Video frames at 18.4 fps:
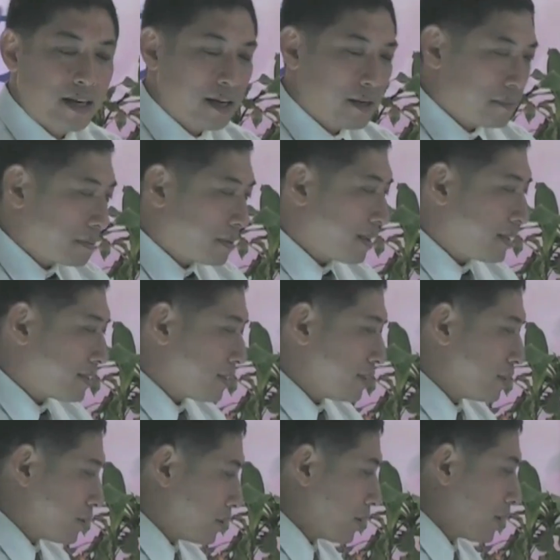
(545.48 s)
please
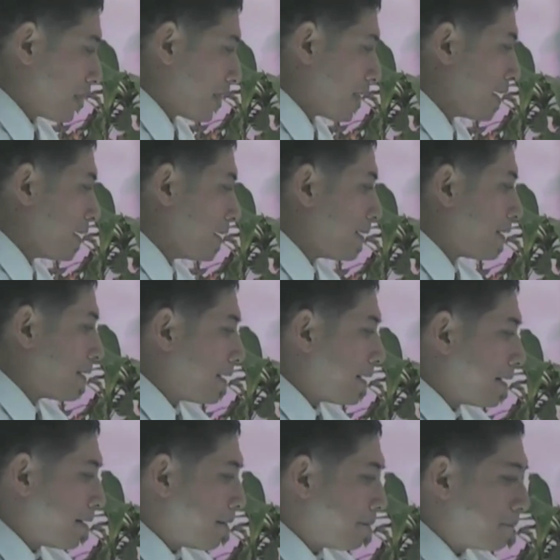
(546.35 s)
enjoy
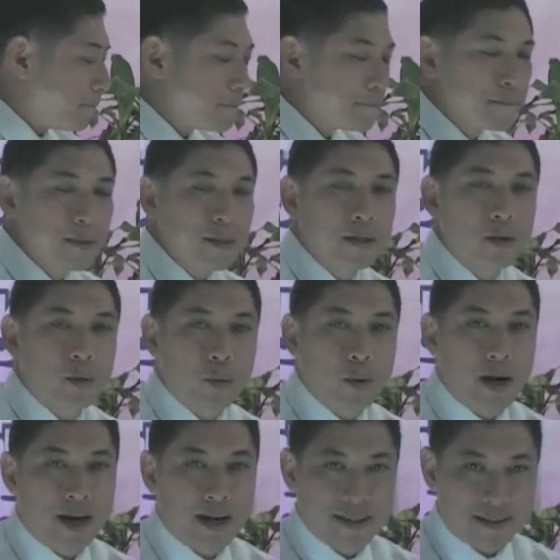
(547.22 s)

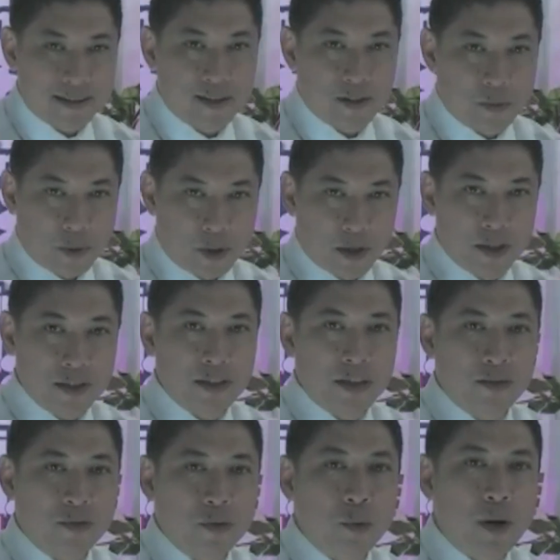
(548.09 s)
the world
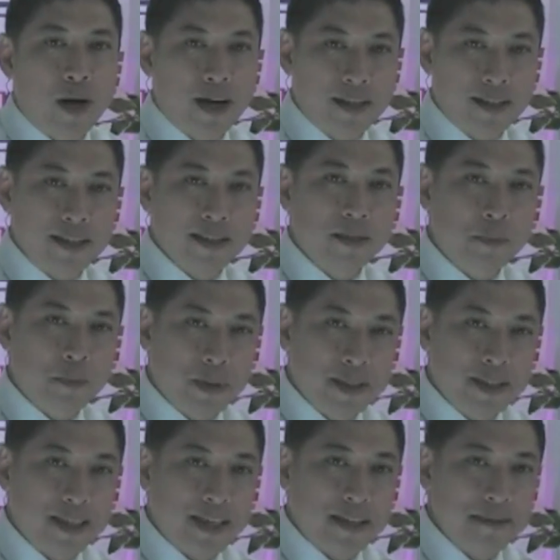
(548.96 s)
of wireless
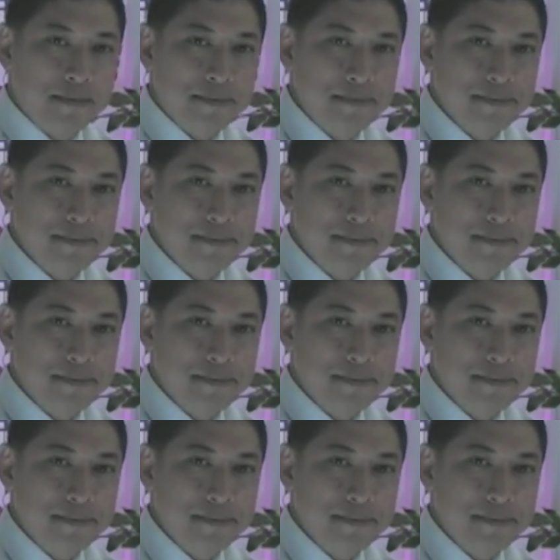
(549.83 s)
printing.